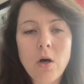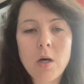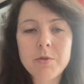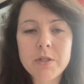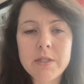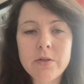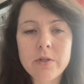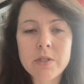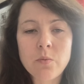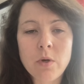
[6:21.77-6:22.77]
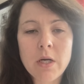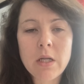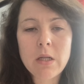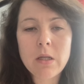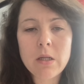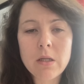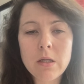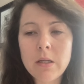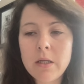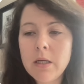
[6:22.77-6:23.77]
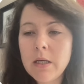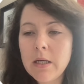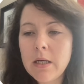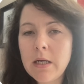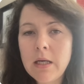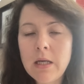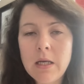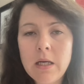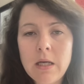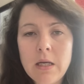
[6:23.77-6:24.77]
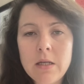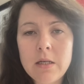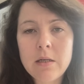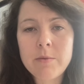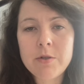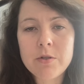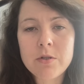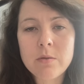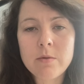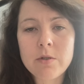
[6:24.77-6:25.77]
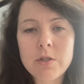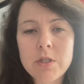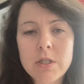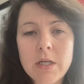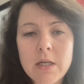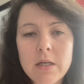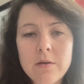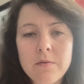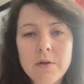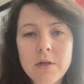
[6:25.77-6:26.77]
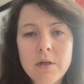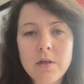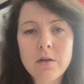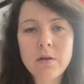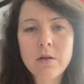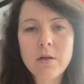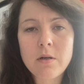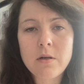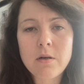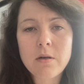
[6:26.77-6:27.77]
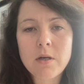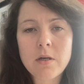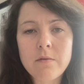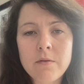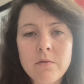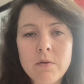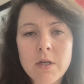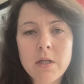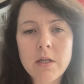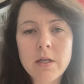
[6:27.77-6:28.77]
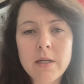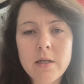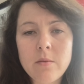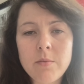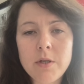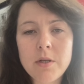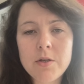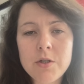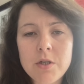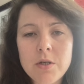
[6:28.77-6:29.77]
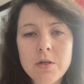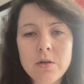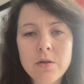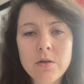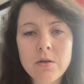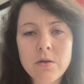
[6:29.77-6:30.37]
options here as well. And let me just double check if I have the right landing page here.